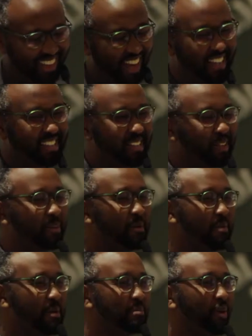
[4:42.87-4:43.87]
I still
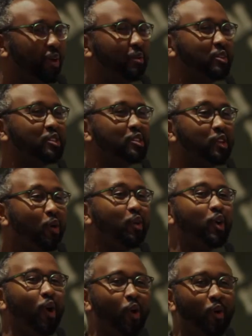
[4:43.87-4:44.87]
remember it was so
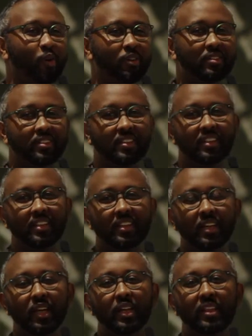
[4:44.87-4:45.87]
cold
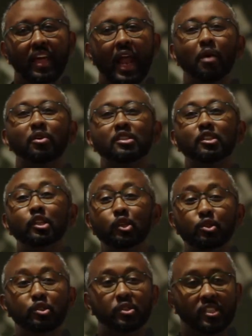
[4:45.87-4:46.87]
that I wasn't
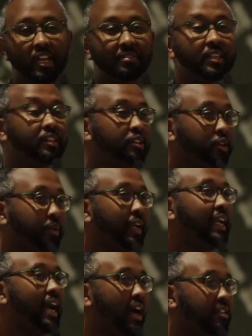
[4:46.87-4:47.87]
used to
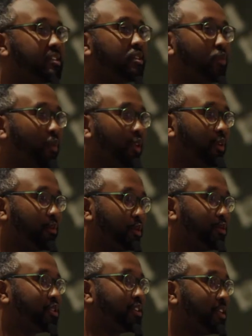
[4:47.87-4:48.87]
70-degree constant weather,
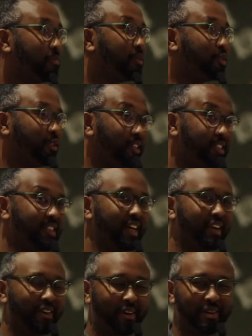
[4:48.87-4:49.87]
which was the temperature
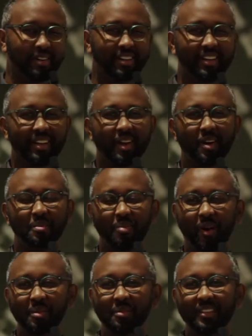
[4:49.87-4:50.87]
inside our
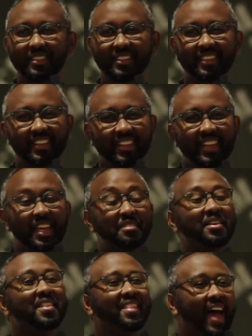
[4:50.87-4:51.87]
apartment.
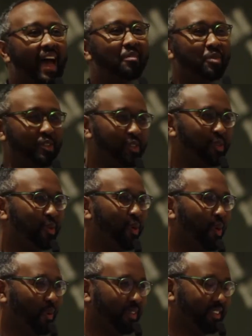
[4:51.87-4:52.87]
Even that was too
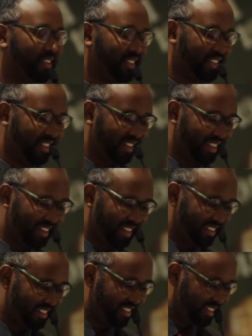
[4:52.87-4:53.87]
cold
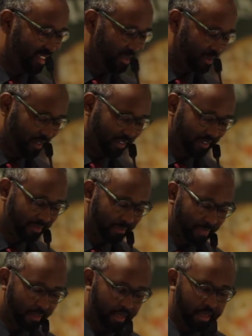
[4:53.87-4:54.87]
to deal with.
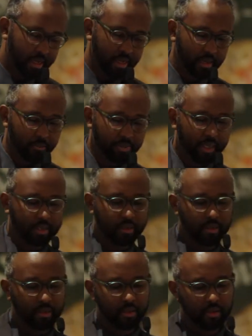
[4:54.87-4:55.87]
But